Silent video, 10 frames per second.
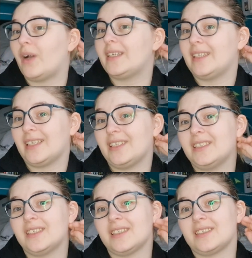I
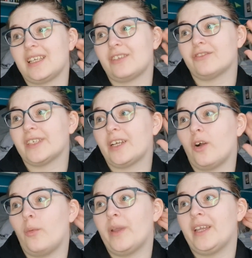need said 3
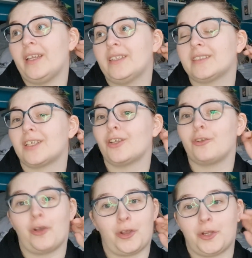copies?
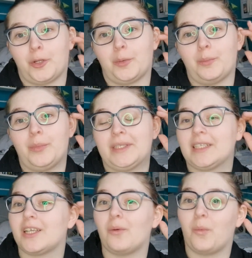No. But
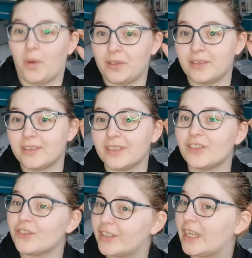did I want
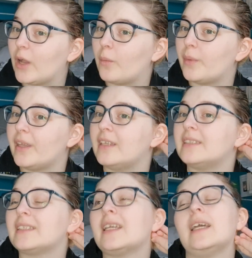3
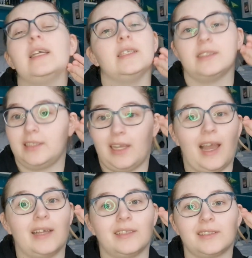copies?
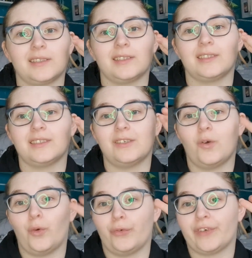Yes.
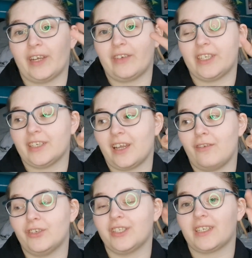All 3 have hidden
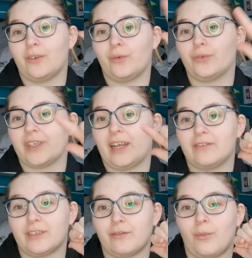covers and all 3 have
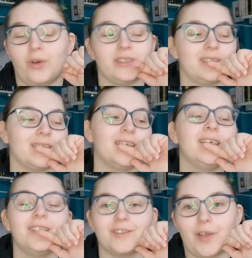different ones.
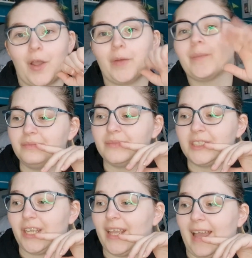So
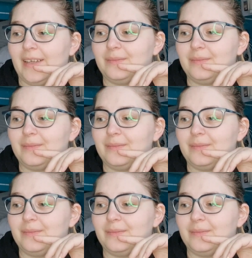yeah.